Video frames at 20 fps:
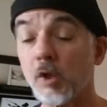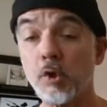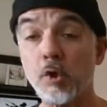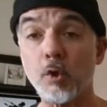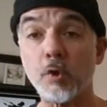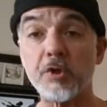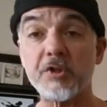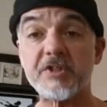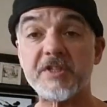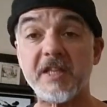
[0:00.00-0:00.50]

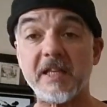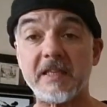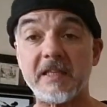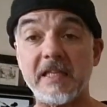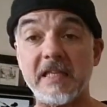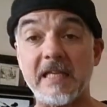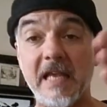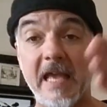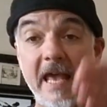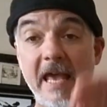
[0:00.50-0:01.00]
Notice that
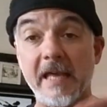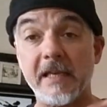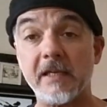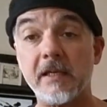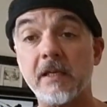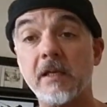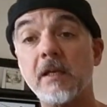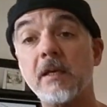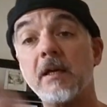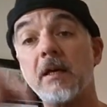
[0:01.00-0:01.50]
the
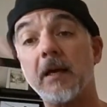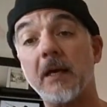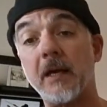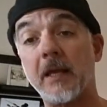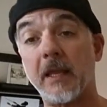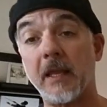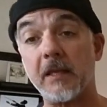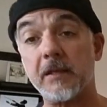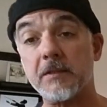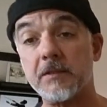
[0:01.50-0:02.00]
N
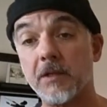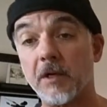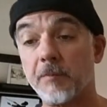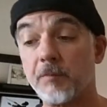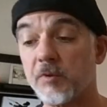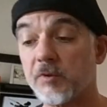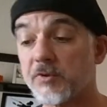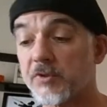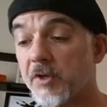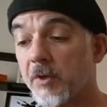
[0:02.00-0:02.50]
again
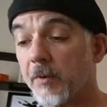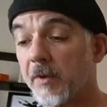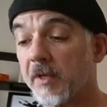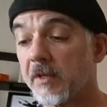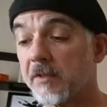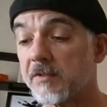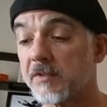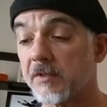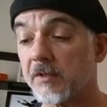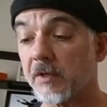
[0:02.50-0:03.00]
doubles
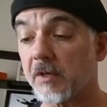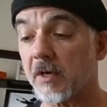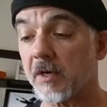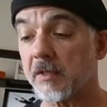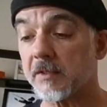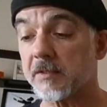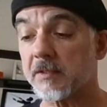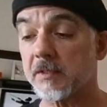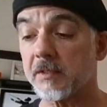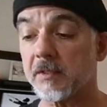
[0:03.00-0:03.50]
going into the
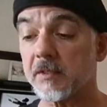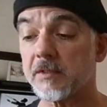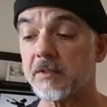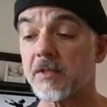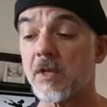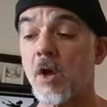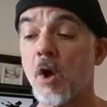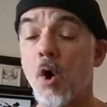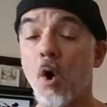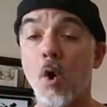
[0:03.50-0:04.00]

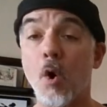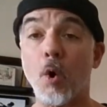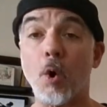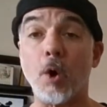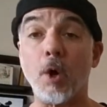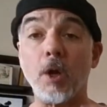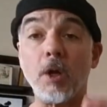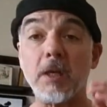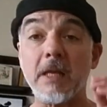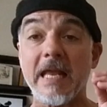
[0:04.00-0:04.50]
consonant.
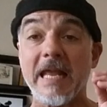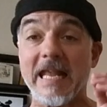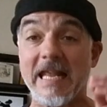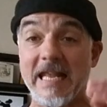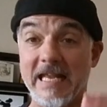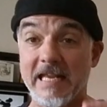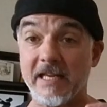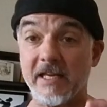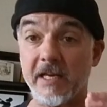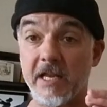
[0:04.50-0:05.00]
All
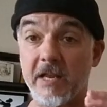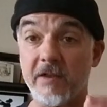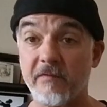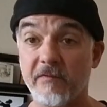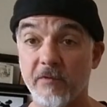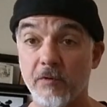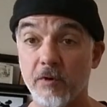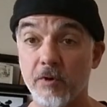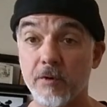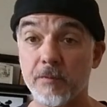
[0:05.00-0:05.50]
ere
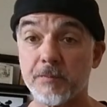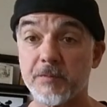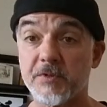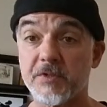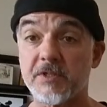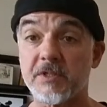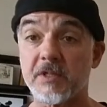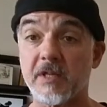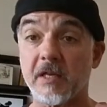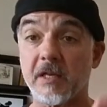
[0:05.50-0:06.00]

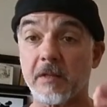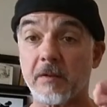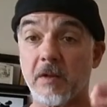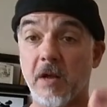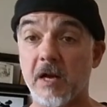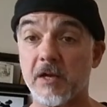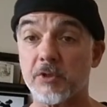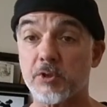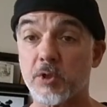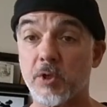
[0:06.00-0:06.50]
verbs, the
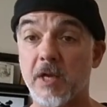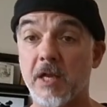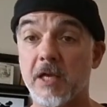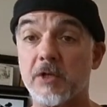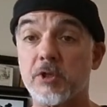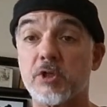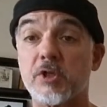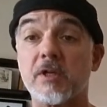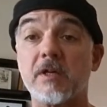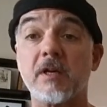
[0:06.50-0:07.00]

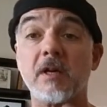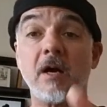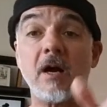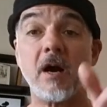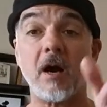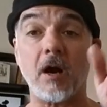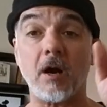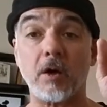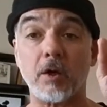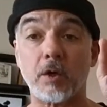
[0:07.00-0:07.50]
conjugation,
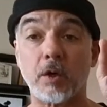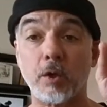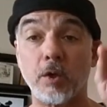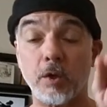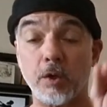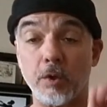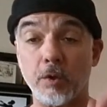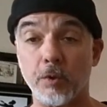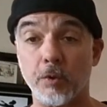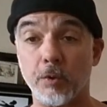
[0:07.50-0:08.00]
are
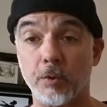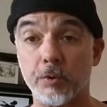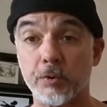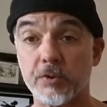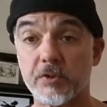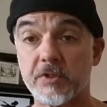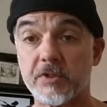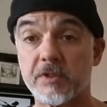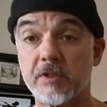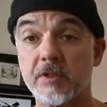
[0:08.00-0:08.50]

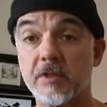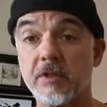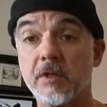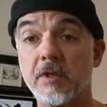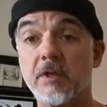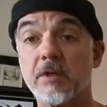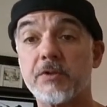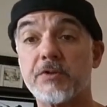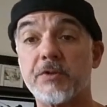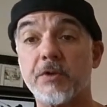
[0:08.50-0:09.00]
closed.
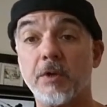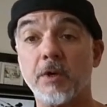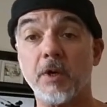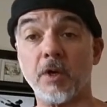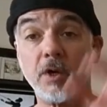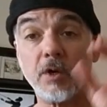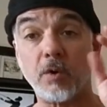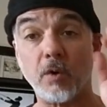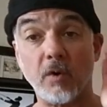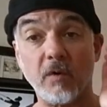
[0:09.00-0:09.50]
So
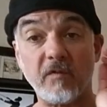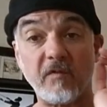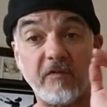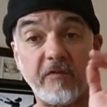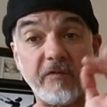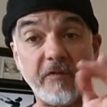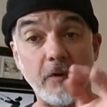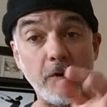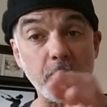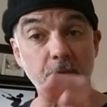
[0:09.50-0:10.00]

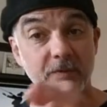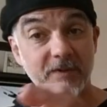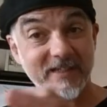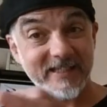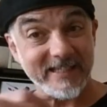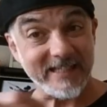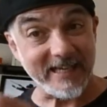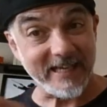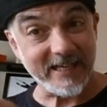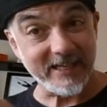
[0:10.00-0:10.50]

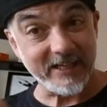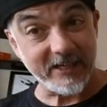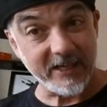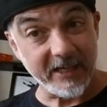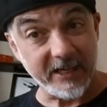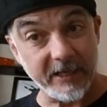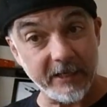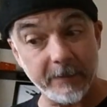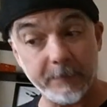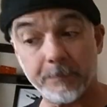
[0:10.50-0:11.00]

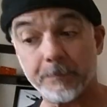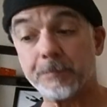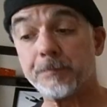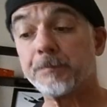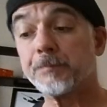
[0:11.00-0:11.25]
coŋfondere,